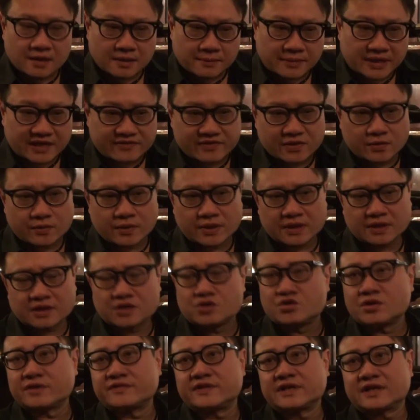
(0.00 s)
But having read
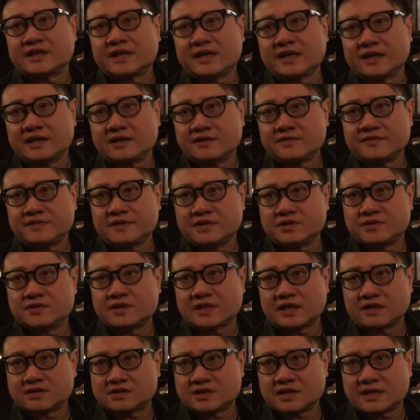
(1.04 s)
Adrifting Live in
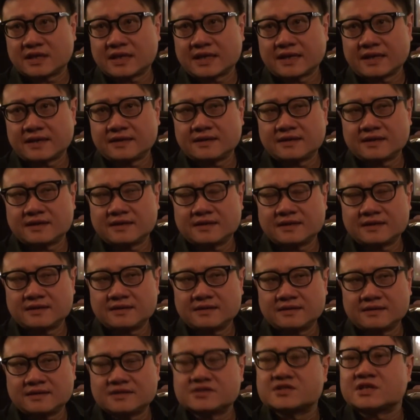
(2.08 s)
2009 and then
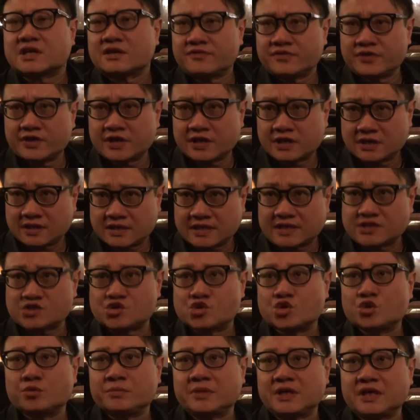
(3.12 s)
discovering
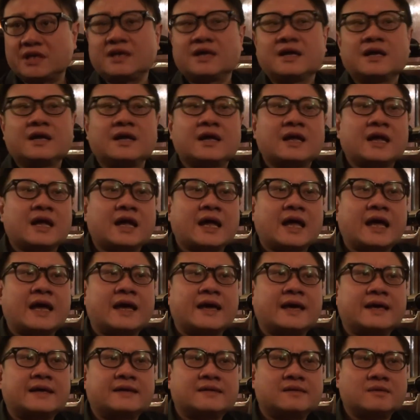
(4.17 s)
Tatsumi
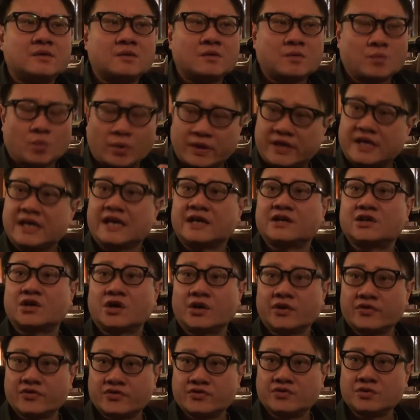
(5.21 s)
and what he had
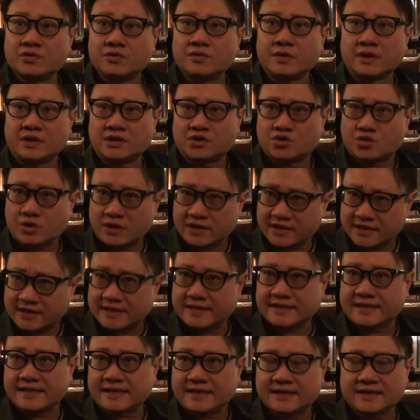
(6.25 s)
gone through and created
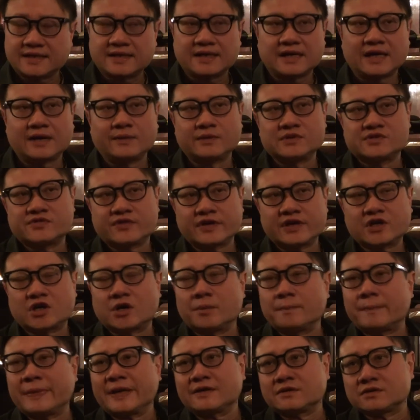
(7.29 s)
Kagika, I was very
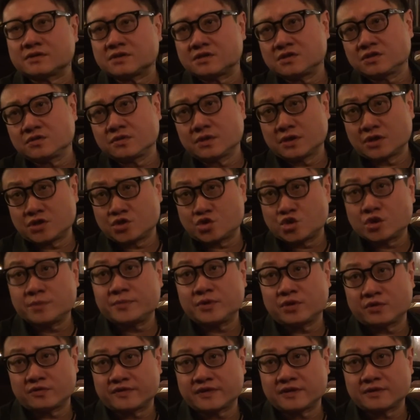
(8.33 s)
compelled to do a
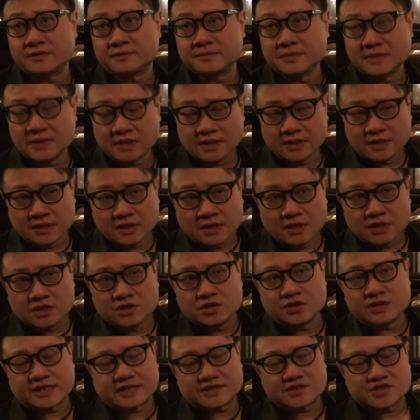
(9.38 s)
tribute film
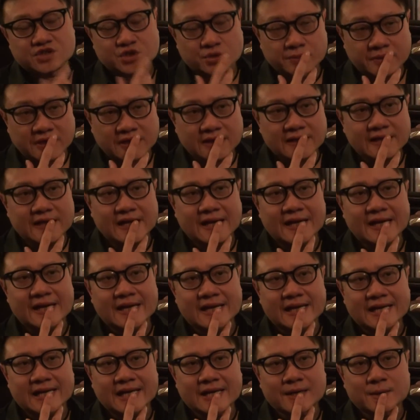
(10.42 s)
to Tatsumi,
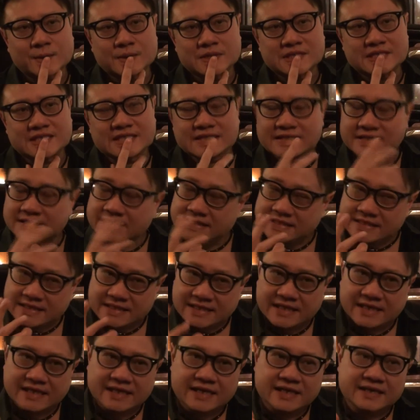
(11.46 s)
and I was
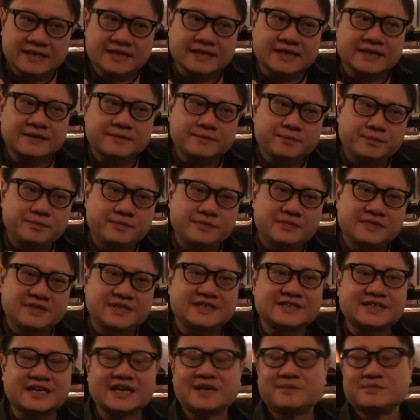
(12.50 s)
thinking that
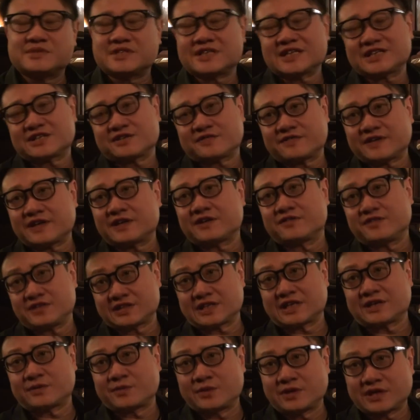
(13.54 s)
since I am such a fan of his
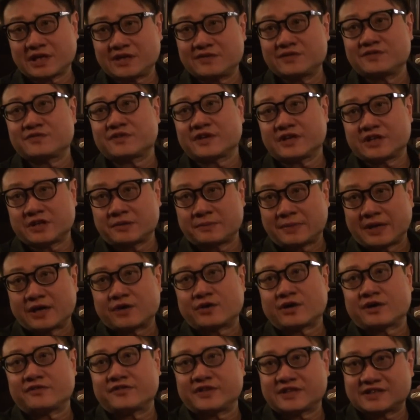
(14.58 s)
artwork, even for the
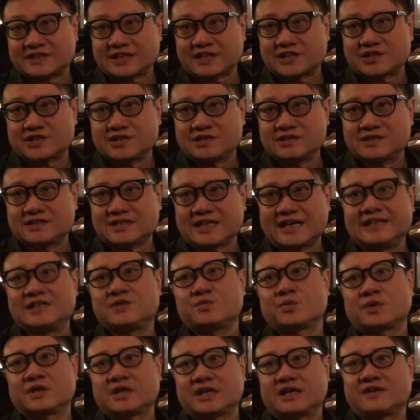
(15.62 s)
biographic sections, I
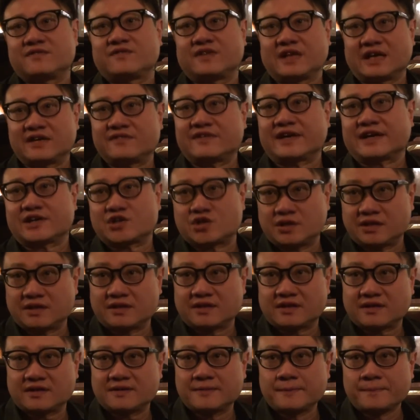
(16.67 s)
didn't want to have live action in
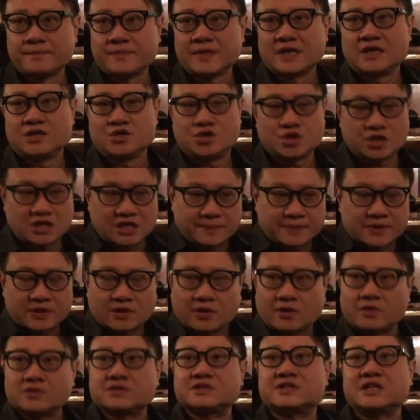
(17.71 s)
there. To keep it
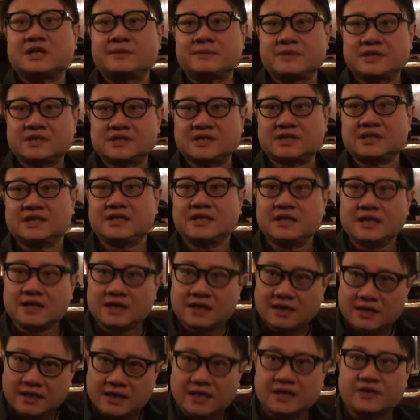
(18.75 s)
all seamlessly,
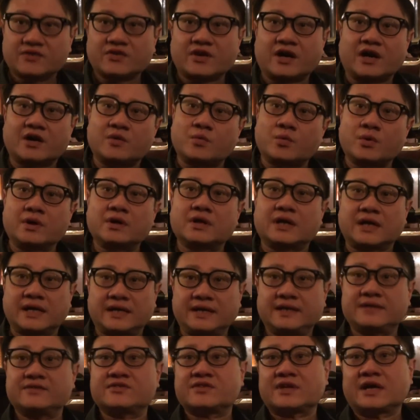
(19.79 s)
his artwork
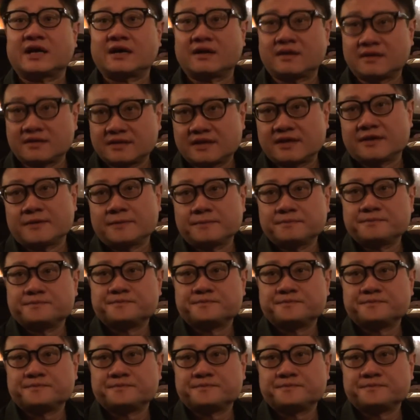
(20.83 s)
and his style. Yeah.